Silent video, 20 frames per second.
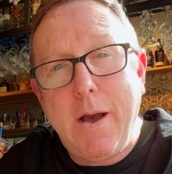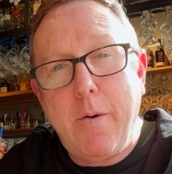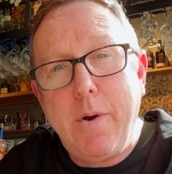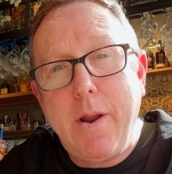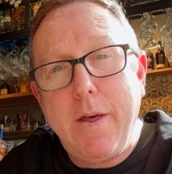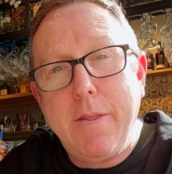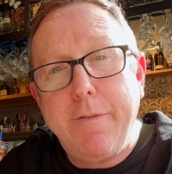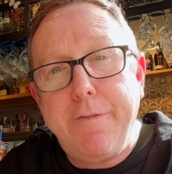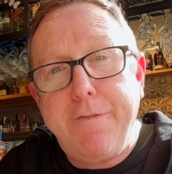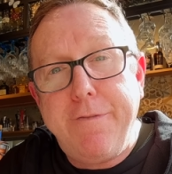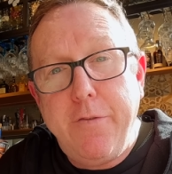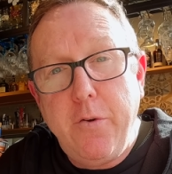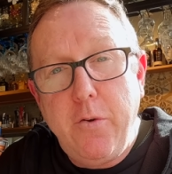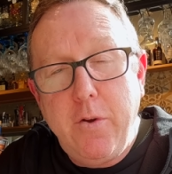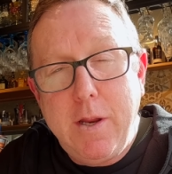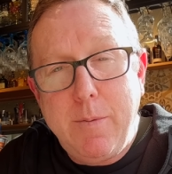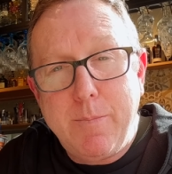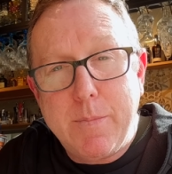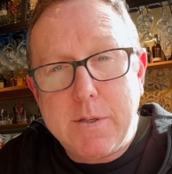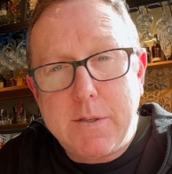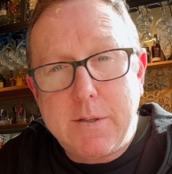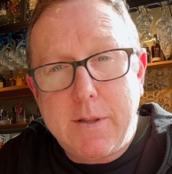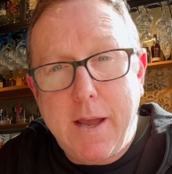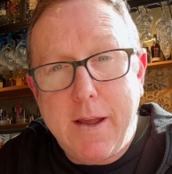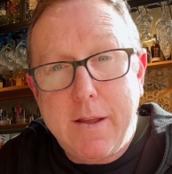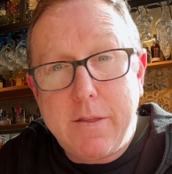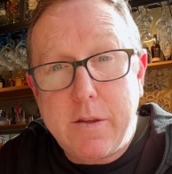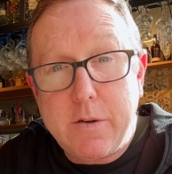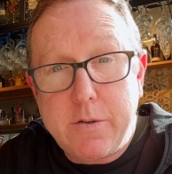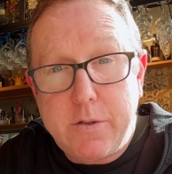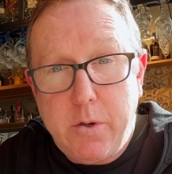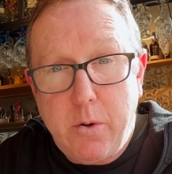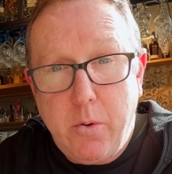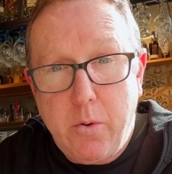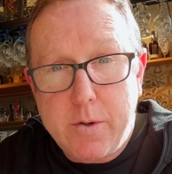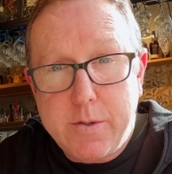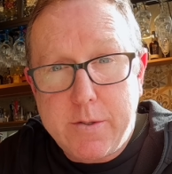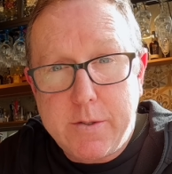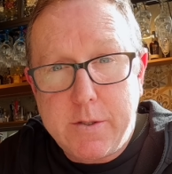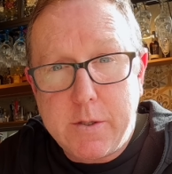another foodie mistake that
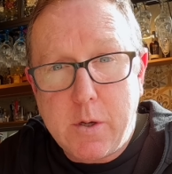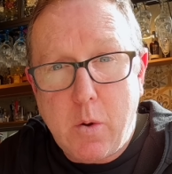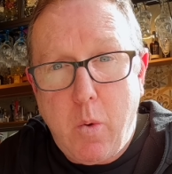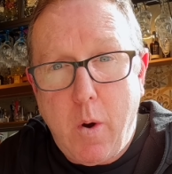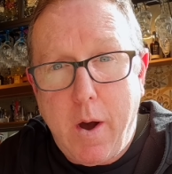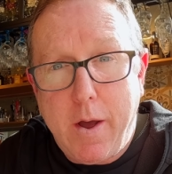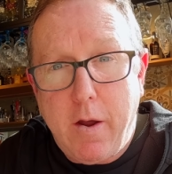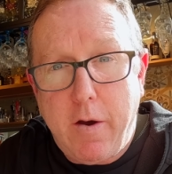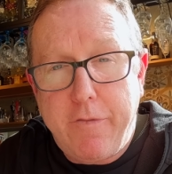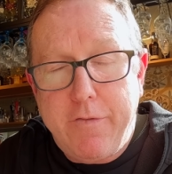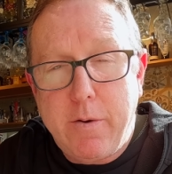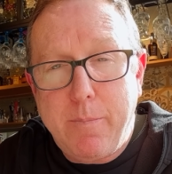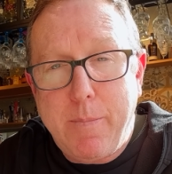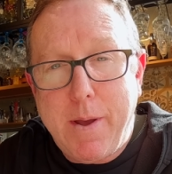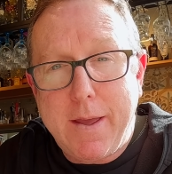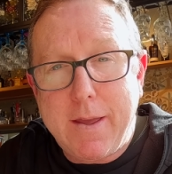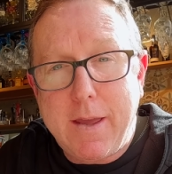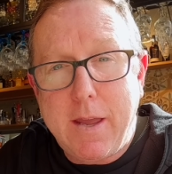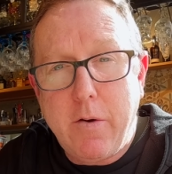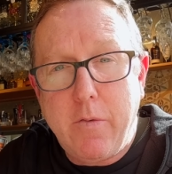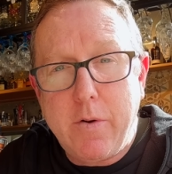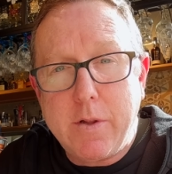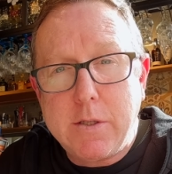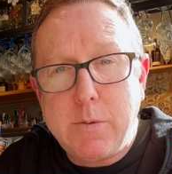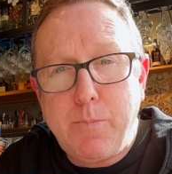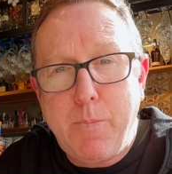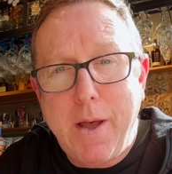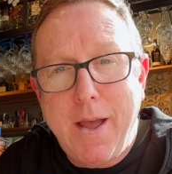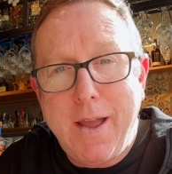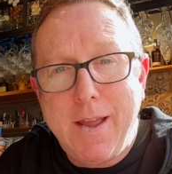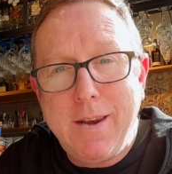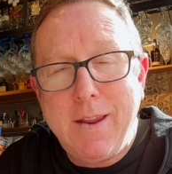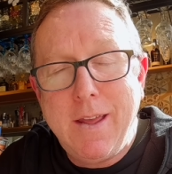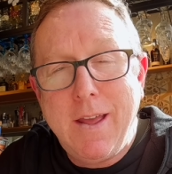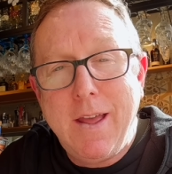tourists quite often make here in Spain